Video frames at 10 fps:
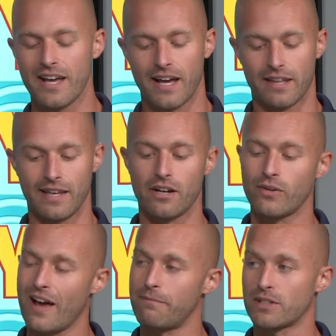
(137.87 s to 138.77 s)
and they don't
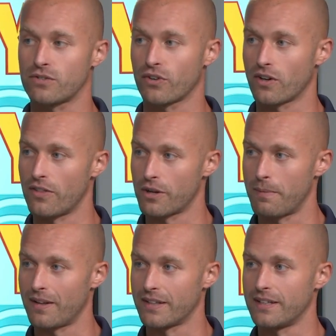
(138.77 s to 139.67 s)
have much fur on their
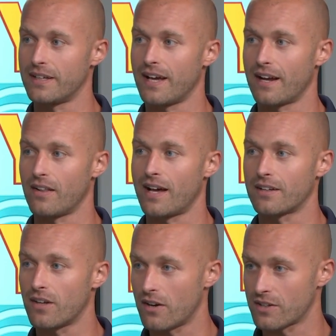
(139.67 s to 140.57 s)
belly. And a lot
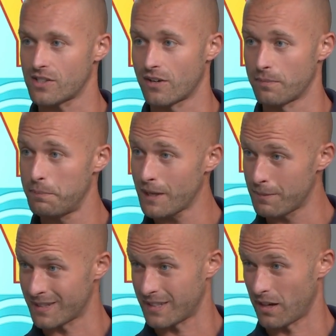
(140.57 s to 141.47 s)
of dogs aren't
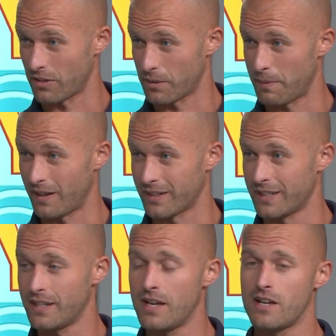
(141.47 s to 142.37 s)
pigmented on their belly.
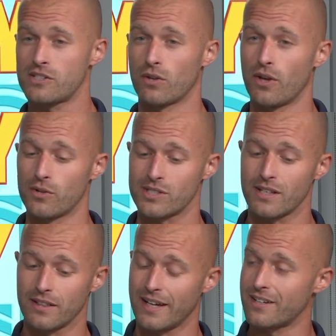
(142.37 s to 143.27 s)
So those
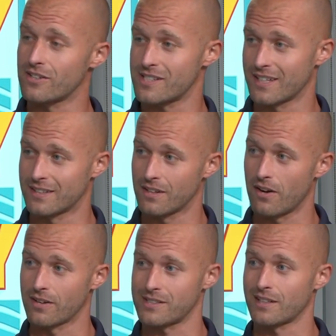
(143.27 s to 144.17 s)
lighter skinned
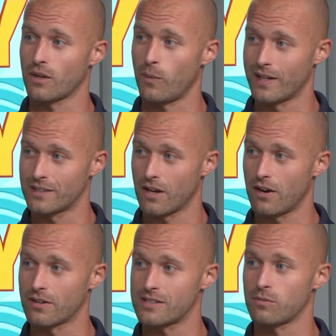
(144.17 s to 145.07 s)
dogs, like the white
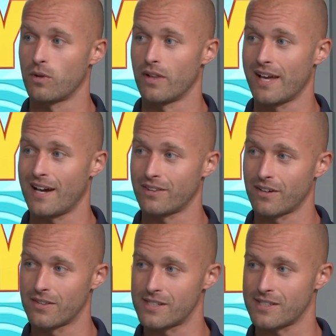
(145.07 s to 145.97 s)
dogs, will lay out there
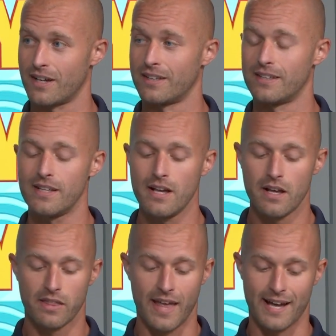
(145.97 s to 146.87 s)
in the sun.
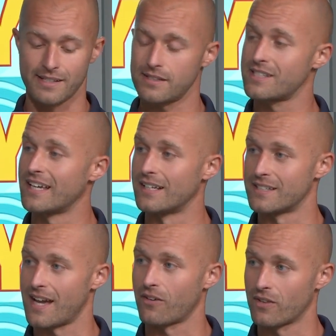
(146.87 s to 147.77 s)
That skin
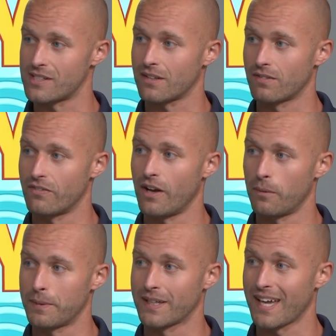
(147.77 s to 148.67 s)
is at risk of
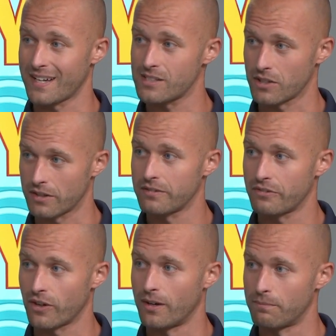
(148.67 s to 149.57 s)
developing cancer
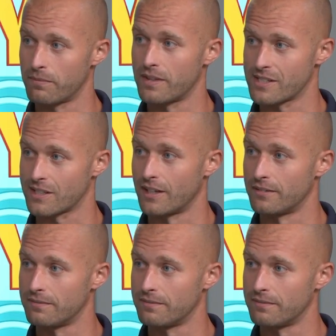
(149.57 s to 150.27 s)
from the sun.